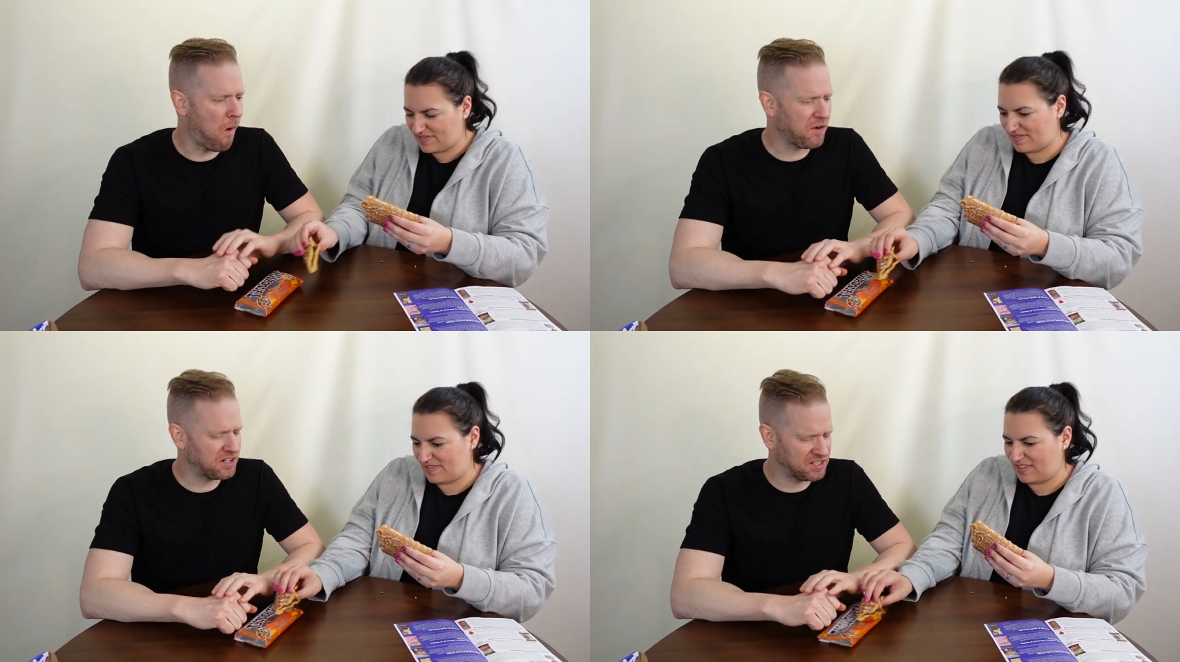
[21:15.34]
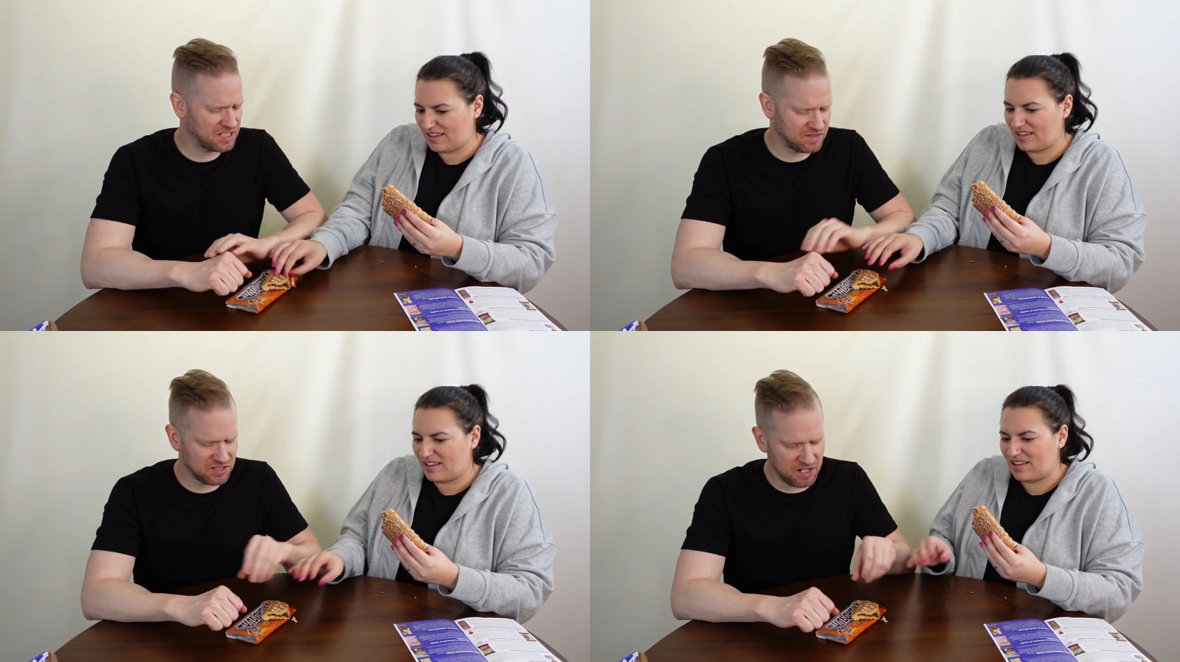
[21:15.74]
Speaker 1: Oh yeah, it
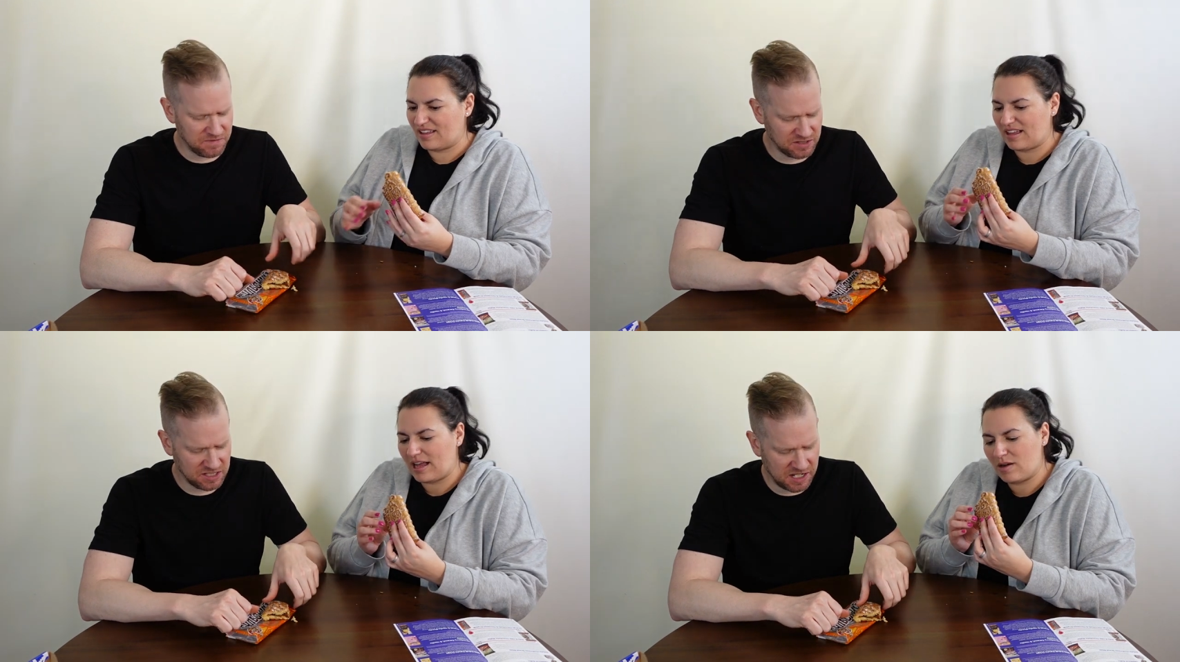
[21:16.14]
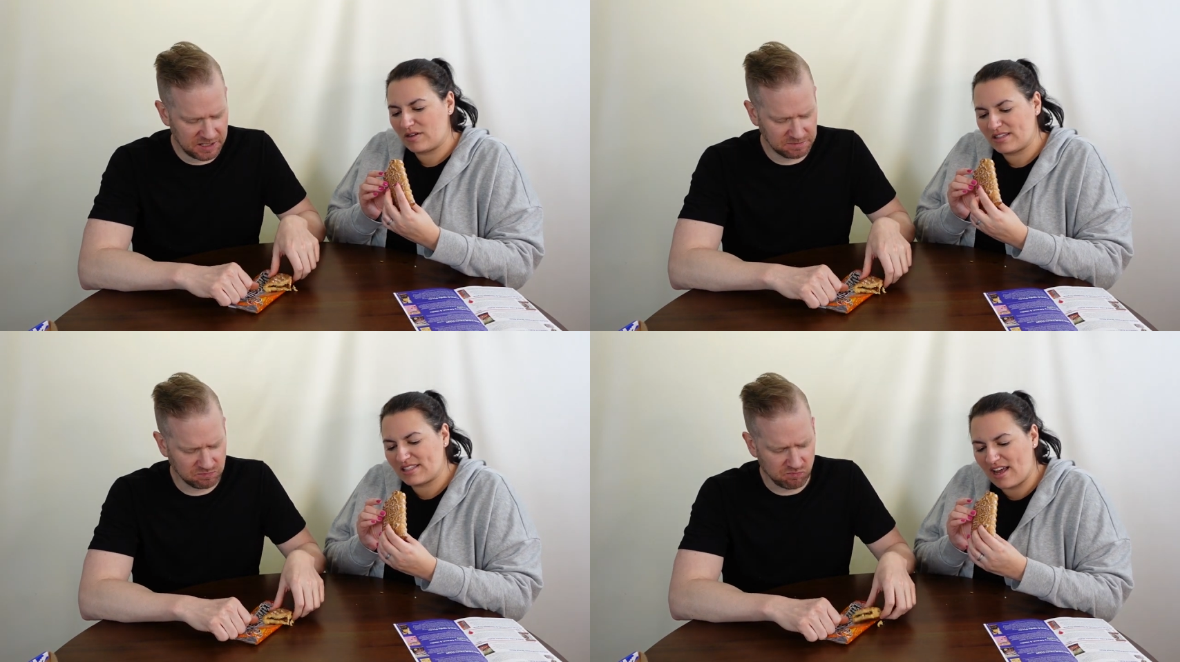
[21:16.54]
does have stuff inside.
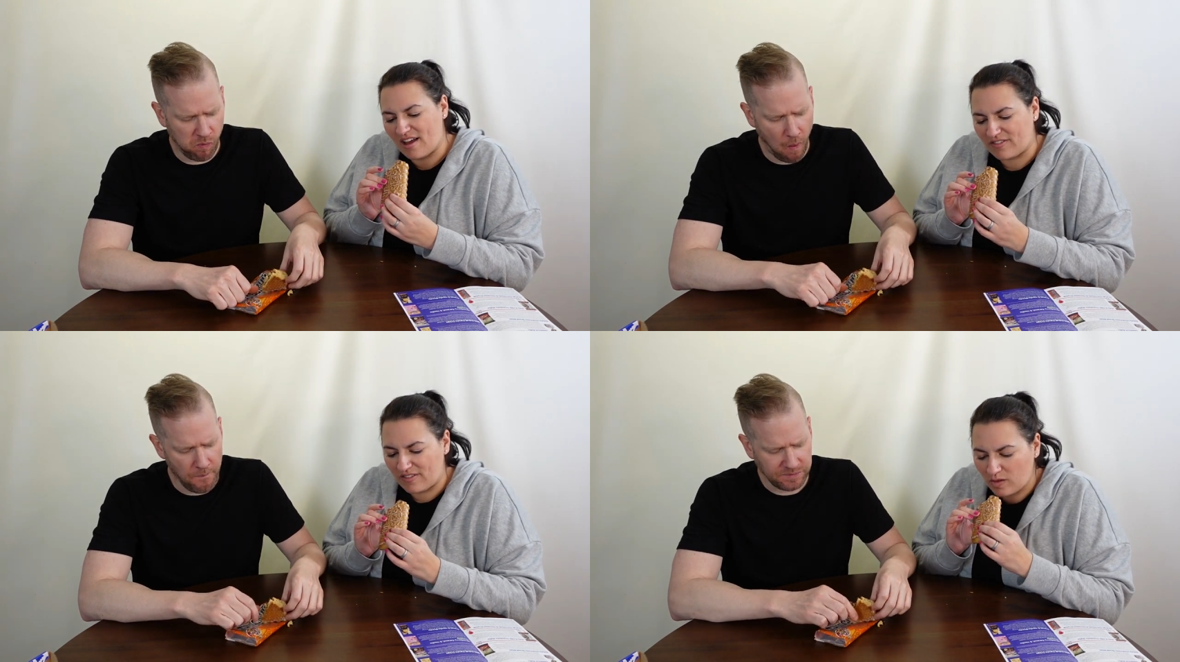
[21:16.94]
I want stuff.